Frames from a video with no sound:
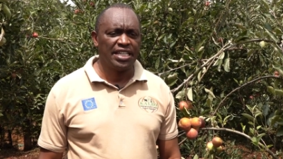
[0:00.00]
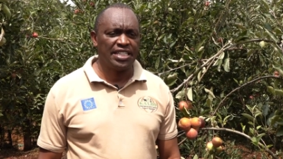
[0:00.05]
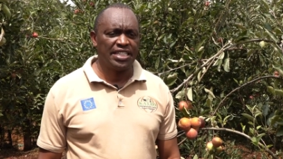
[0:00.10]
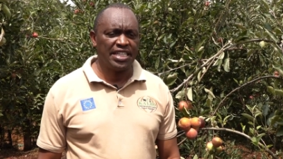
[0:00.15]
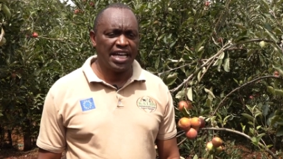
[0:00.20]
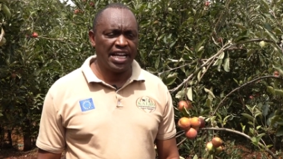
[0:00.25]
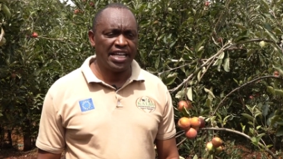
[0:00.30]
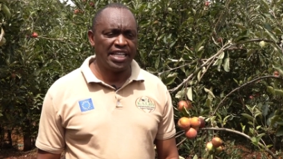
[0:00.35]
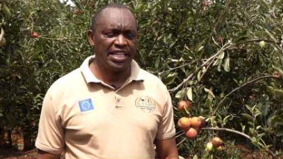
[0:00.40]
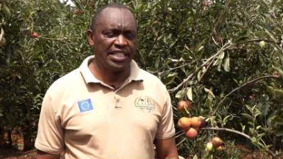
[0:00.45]

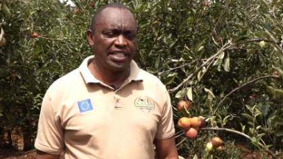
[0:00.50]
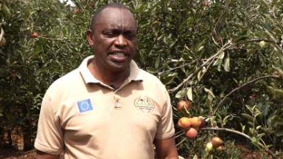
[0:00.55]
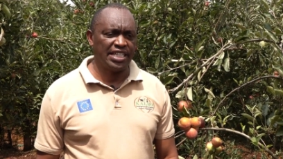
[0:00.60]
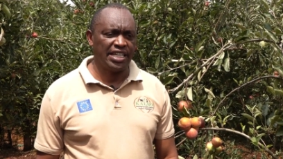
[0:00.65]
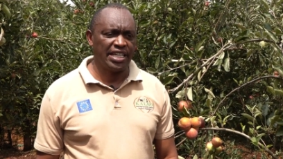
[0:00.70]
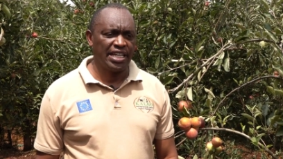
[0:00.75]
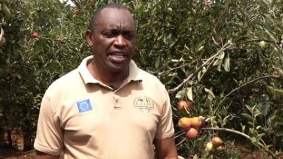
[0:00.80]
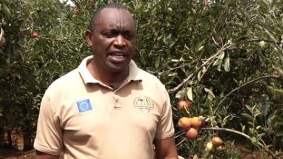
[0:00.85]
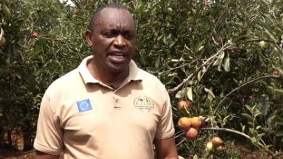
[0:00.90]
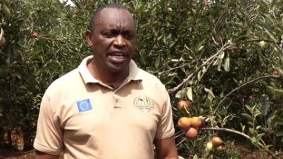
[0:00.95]
challenge
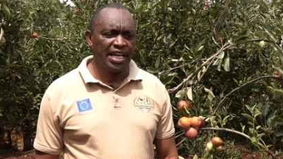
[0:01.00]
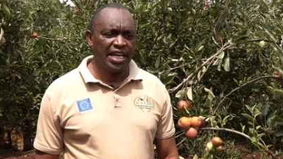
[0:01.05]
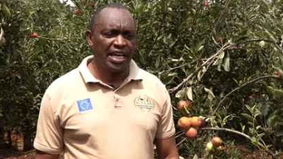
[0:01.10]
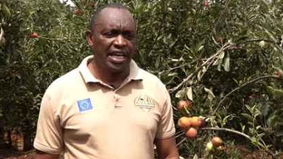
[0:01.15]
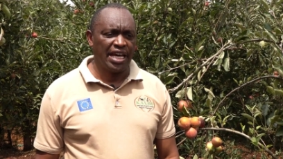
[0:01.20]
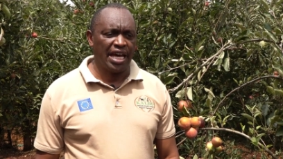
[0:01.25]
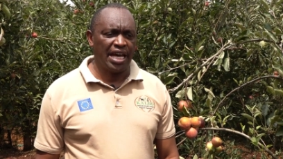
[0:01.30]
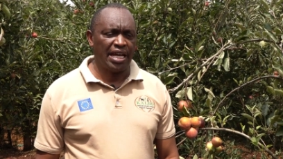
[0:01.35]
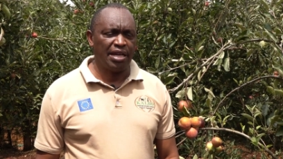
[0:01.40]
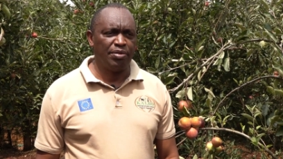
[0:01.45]

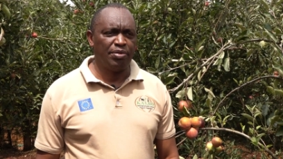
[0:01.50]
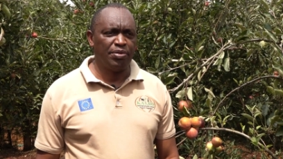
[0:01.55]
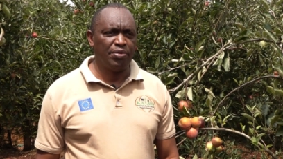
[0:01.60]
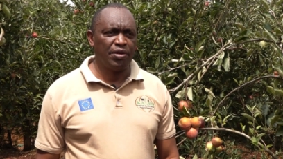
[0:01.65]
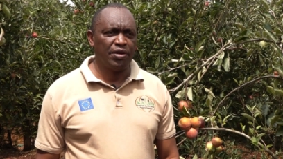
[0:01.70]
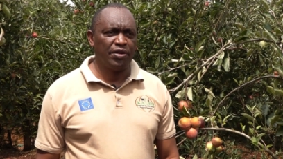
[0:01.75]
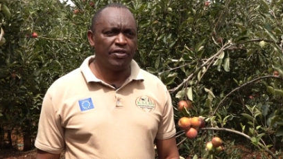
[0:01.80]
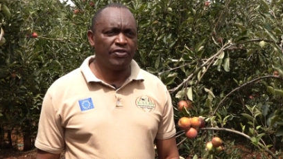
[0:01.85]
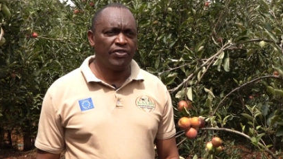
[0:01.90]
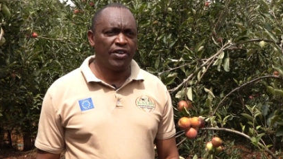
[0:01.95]
and
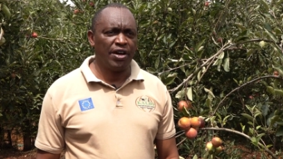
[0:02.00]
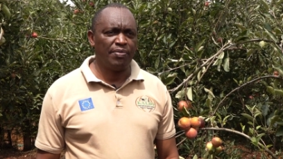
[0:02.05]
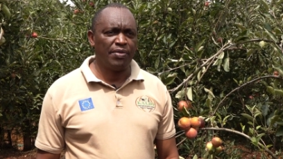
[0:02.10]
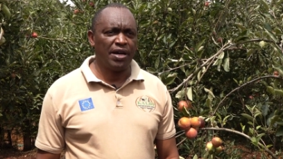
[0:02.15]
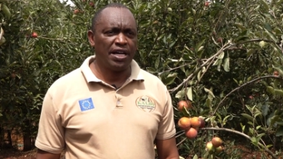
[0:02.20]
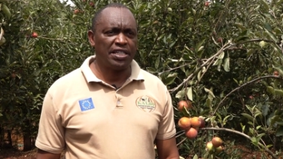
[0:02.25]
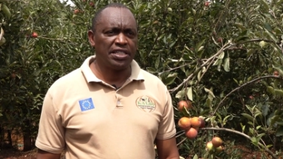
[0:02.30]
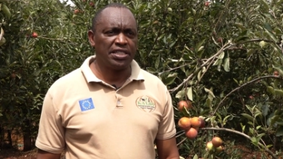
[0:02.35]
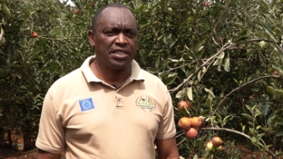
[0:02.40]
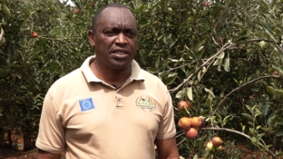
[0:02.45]

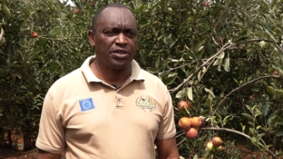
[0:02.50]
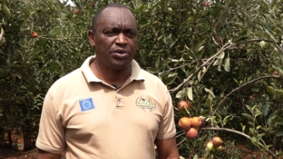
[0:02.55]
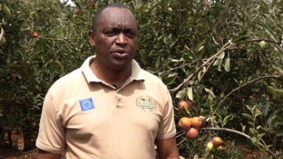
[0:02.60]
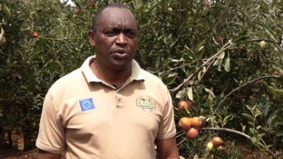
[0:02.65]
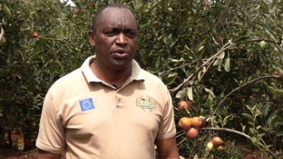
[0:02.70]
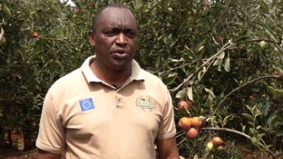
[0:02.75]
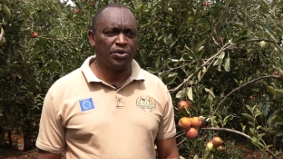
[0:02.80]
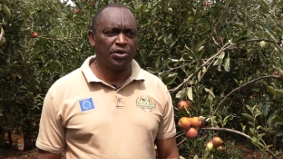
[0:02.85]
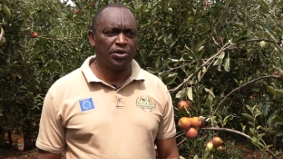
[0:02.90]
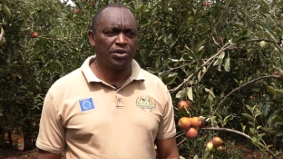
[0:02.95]
farmers
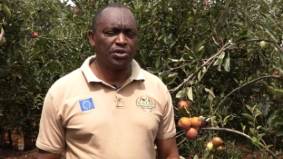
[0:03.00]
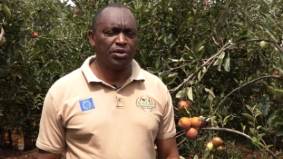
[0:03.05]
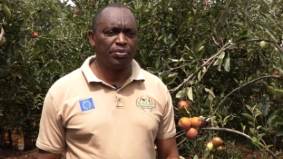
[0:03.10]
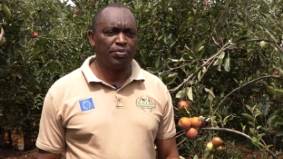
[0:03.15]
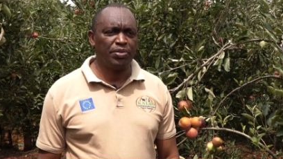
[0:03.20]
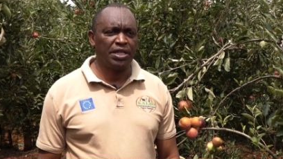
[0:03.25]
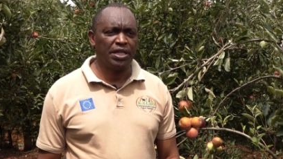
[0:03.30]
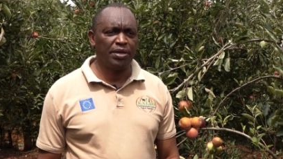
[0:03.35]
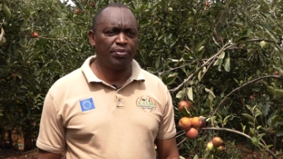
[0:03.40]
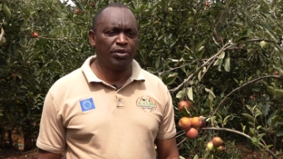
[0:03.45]
would also
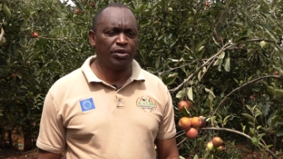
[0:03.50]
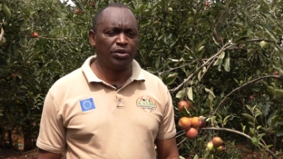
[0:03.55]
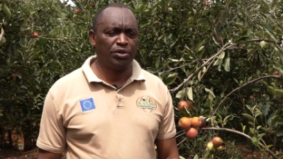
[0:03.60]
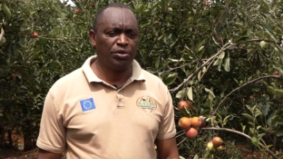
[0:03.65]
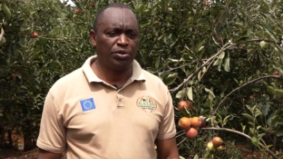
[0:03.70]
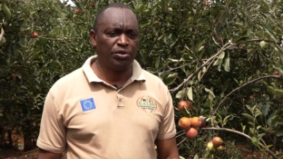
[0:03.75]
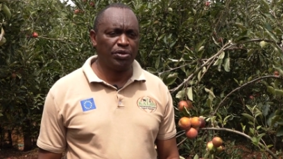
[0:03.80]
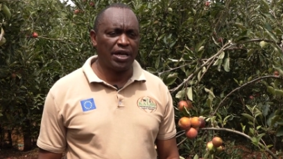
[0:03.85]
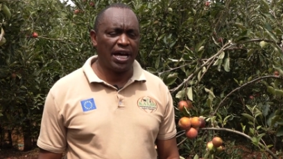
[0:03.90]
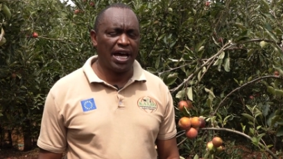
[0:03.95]
be able
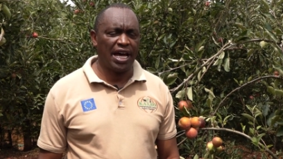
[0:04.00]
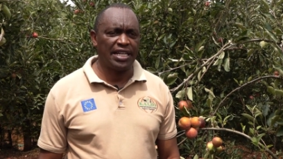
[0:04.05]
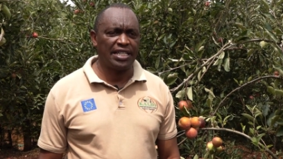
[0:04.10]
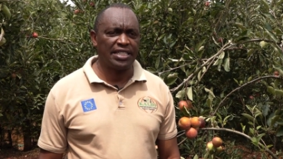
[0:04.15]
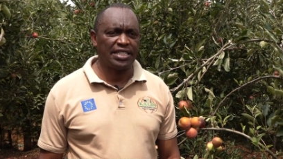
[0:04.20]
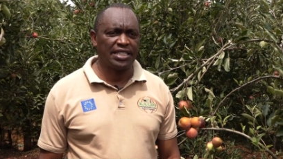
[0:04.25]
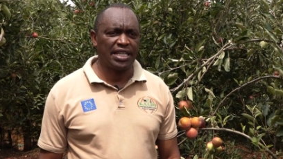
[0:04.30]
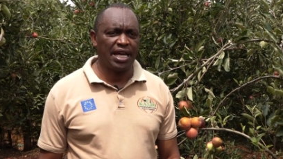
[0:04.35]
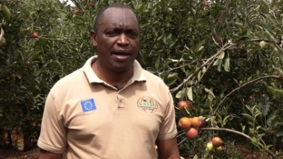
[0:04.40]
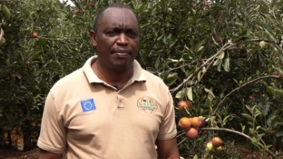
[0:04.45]
to earn
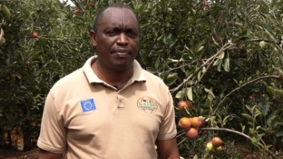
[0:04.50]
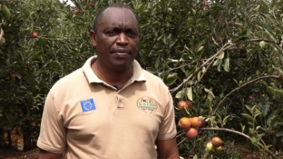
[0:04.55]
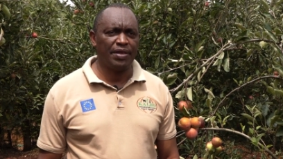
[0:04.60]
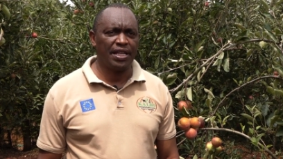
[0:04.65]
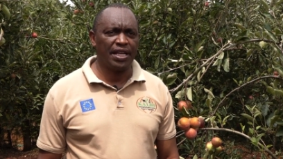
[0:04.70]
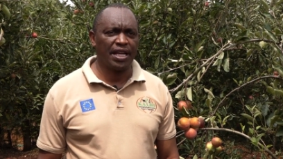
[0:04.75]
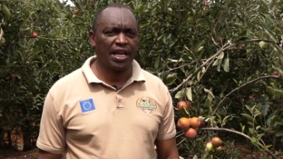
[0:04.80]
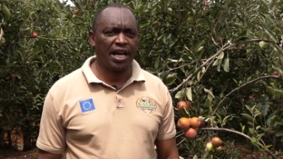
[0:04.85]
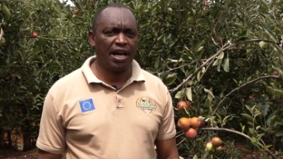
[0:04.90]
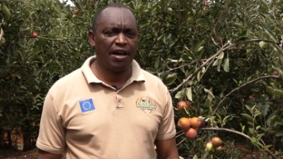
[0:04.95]
some
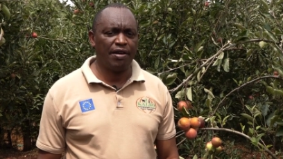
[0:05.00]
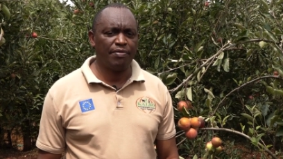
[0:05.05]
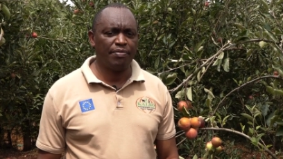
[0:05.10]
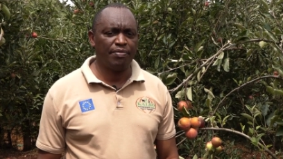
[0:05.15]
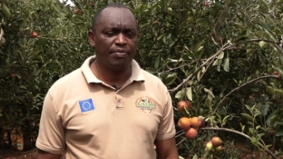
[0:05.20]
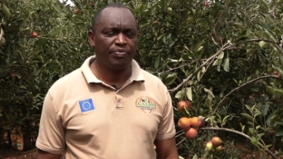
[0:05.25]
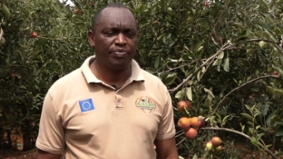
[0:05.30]
income